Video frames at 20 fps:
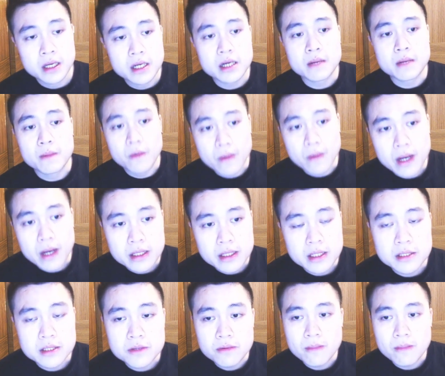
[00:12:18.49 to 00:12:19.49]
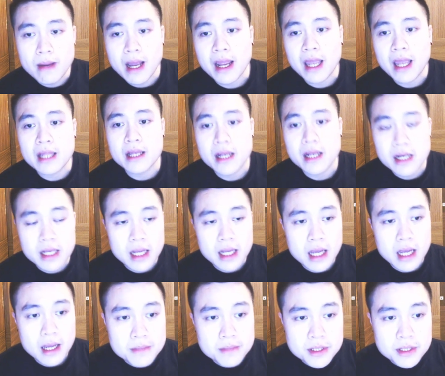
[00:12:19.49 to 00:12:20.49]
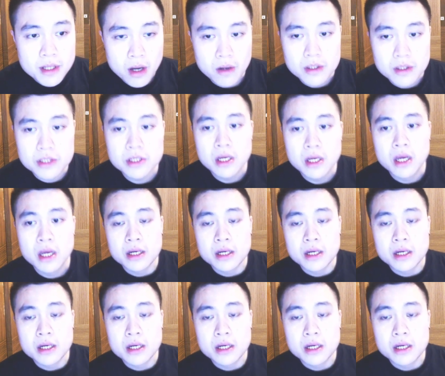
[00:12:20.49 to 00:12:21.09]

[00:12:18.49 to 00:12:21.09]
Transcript: Number one is to buy NNDM stocks.